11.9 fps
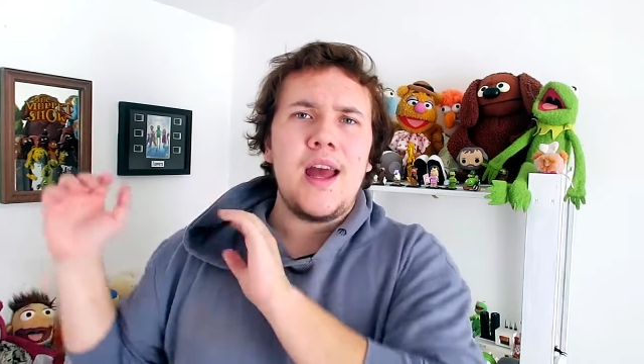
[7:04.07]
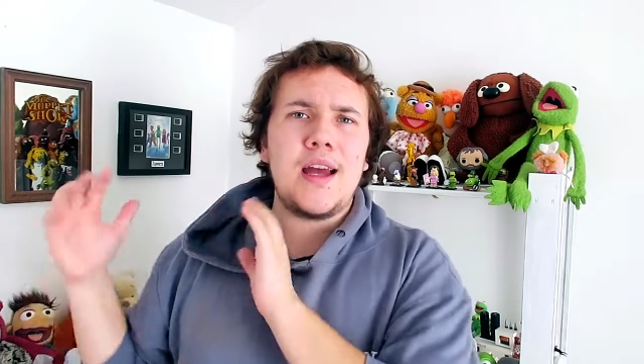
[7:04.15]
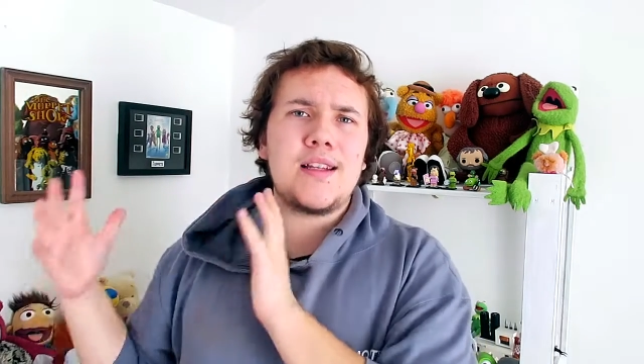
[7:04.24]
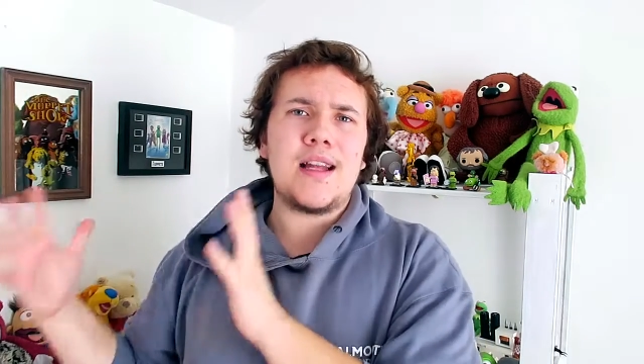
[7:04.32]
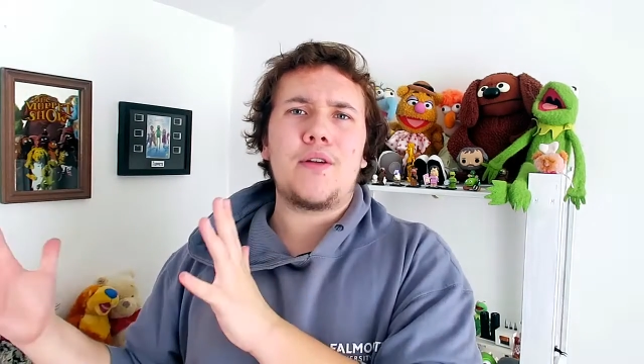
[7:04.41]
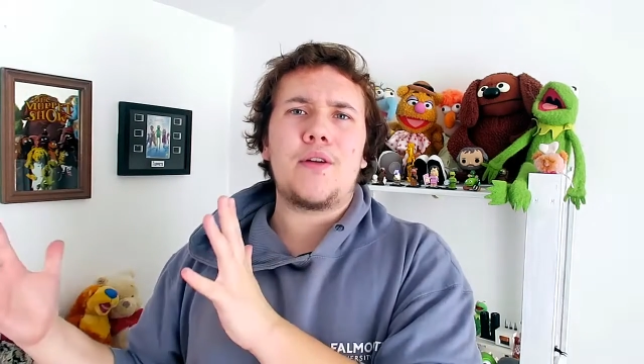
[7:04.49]

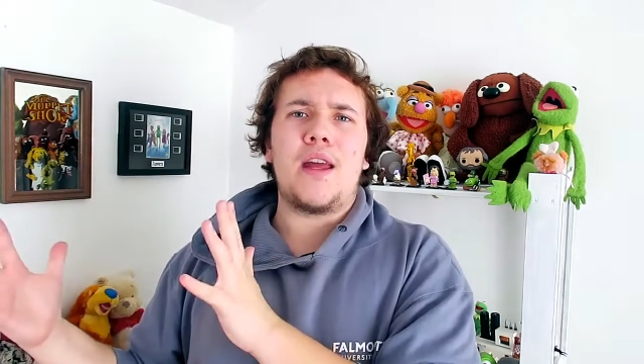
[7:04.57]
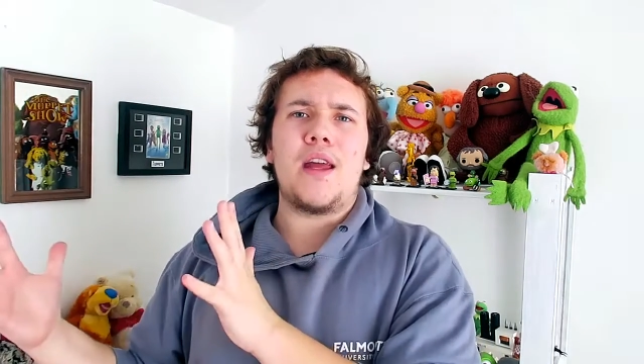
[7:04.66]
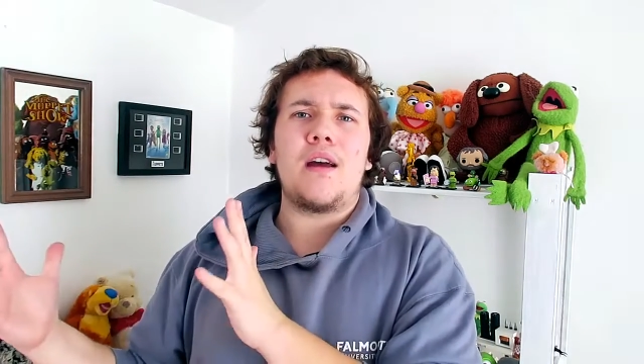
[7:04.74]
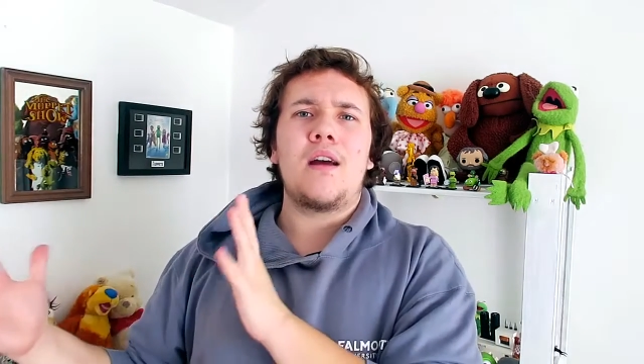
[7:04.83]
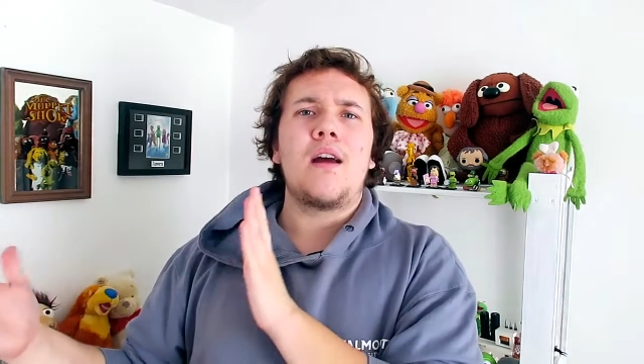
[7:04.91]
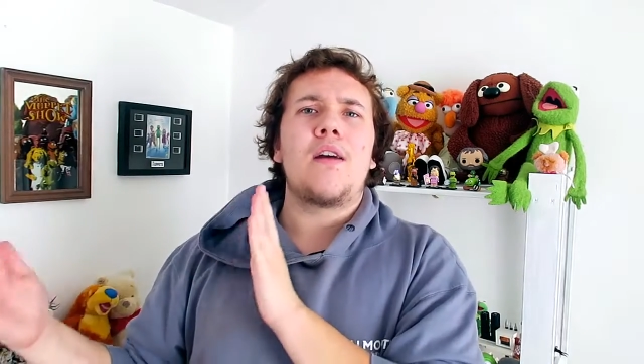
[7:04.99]
And down
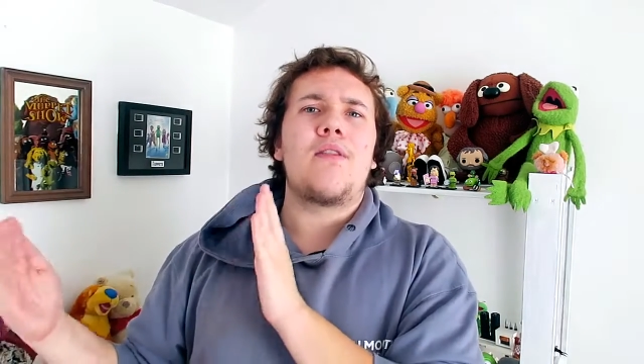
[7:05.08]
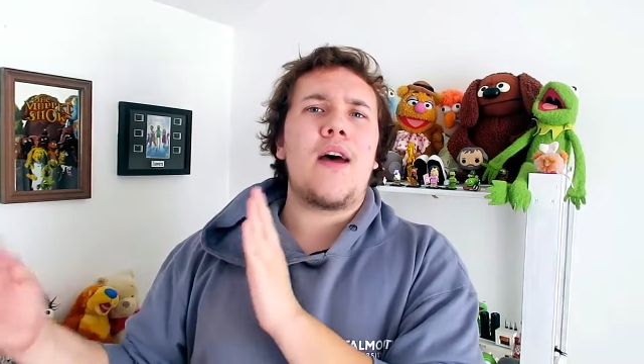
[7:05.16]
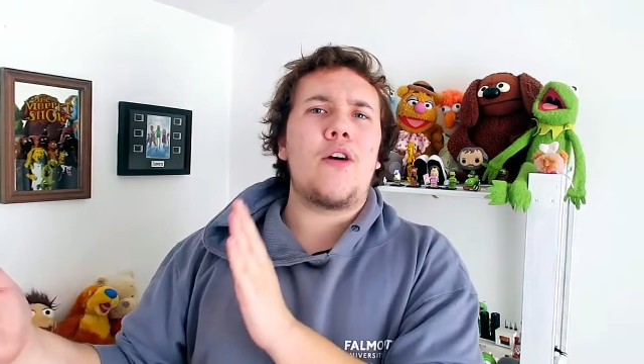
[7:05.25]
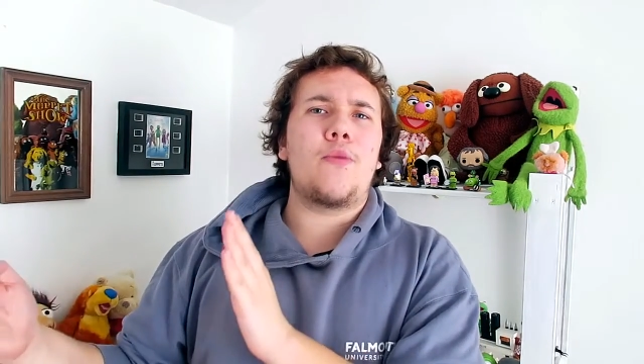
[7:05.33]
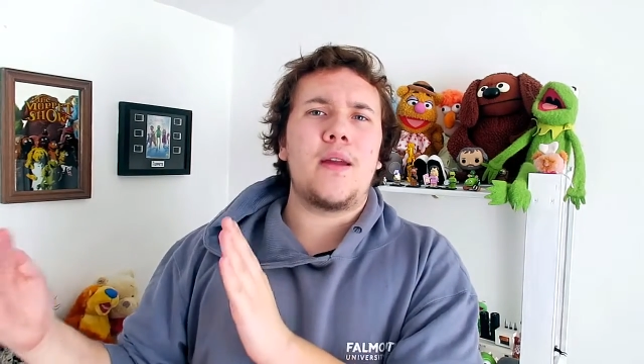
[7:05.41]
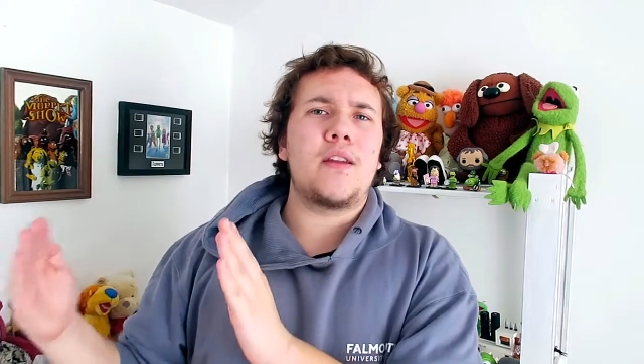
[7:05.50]
here,
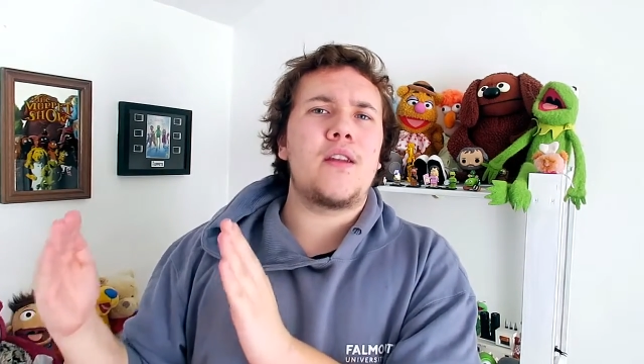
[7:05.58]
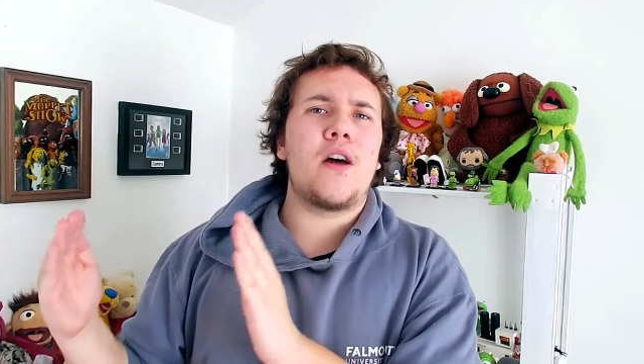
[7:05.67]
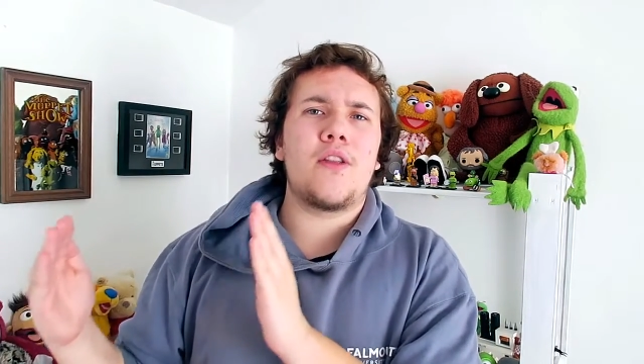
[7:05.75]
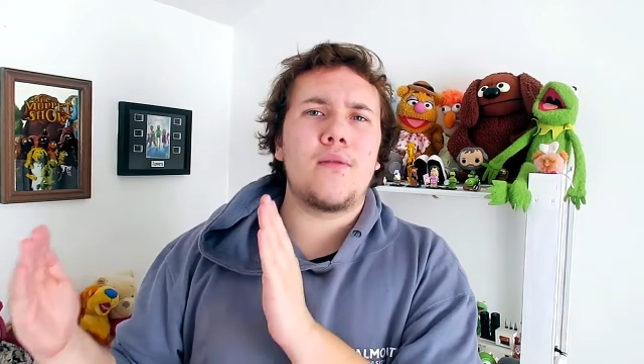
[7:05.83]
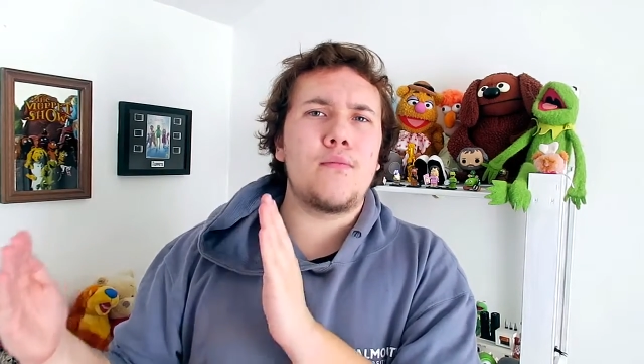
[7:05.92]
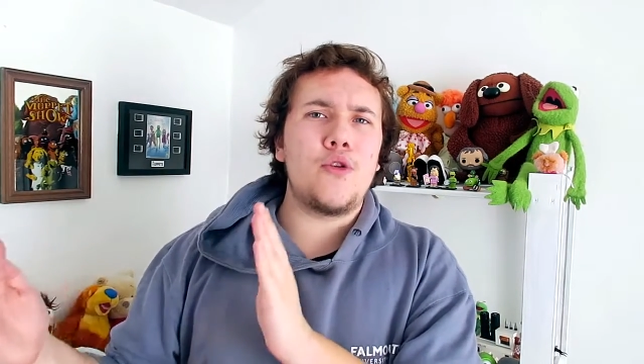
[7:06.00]
there will be
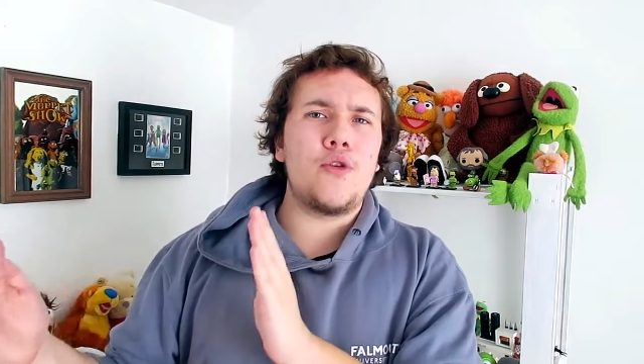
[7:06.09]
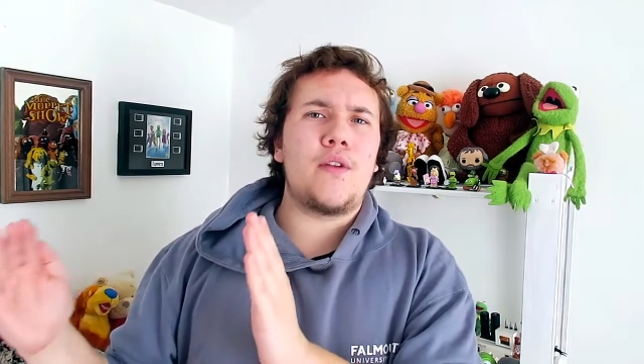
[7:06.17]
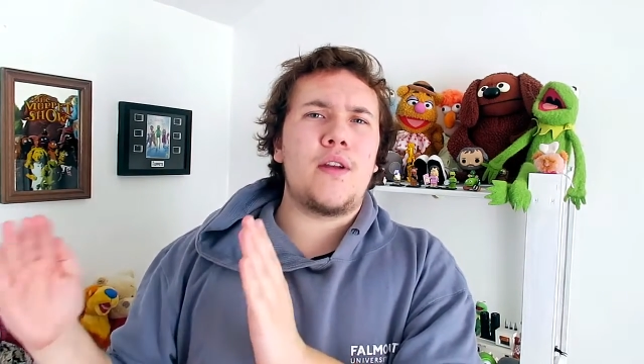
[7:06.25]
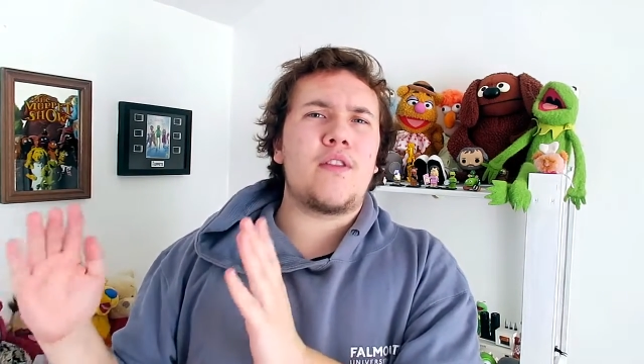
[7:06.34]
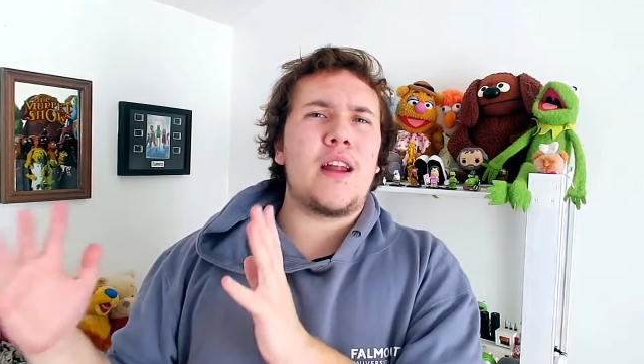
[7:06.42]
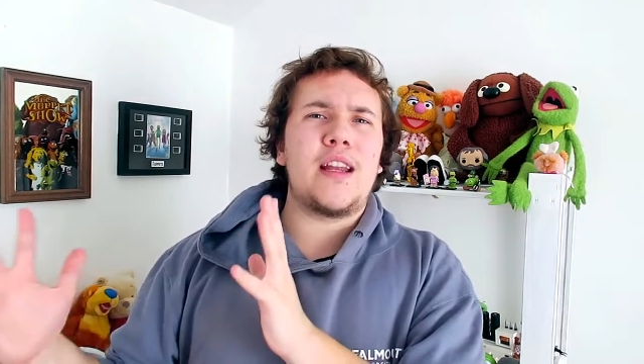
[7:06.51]
another
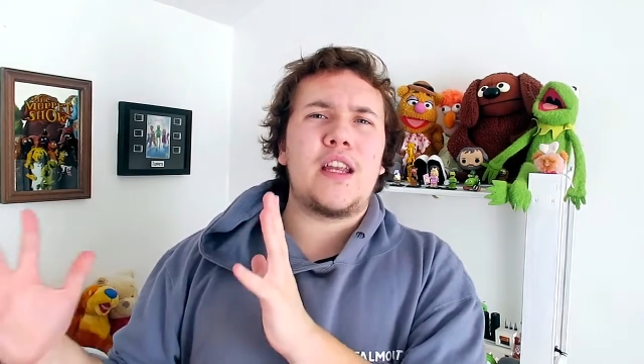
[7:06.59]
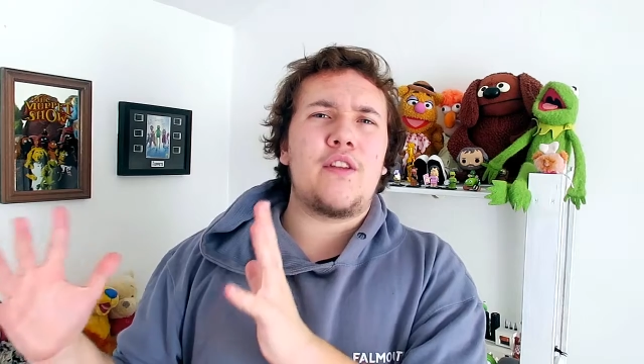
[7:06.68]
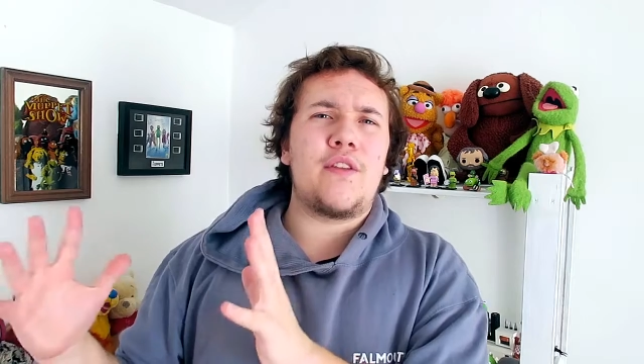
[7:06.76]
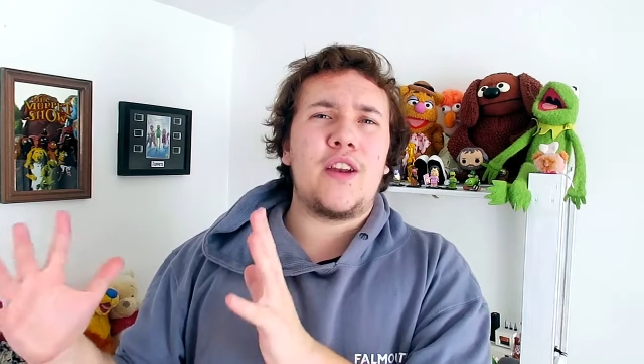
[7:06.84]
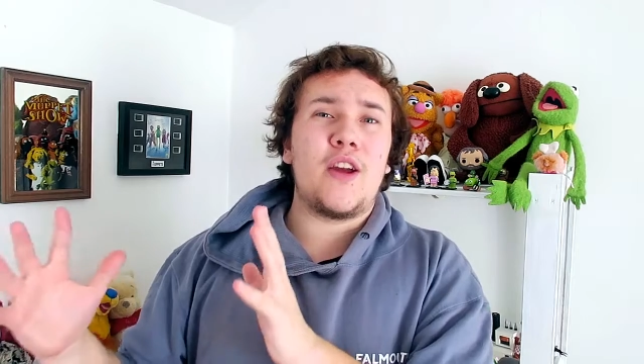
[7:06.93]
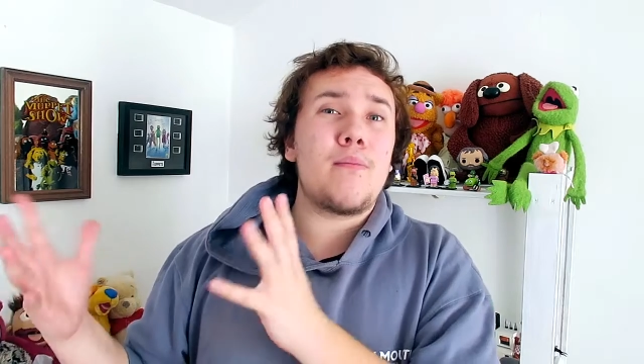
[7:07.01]
movie related
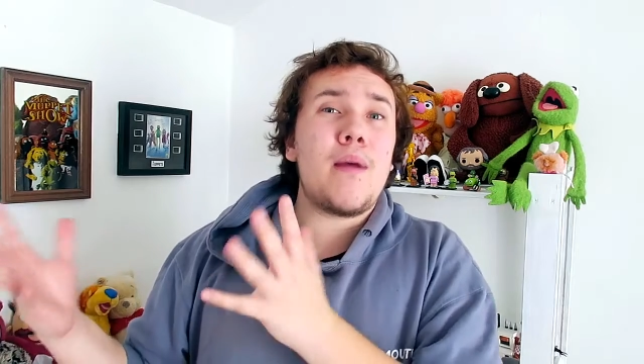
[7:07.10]
video.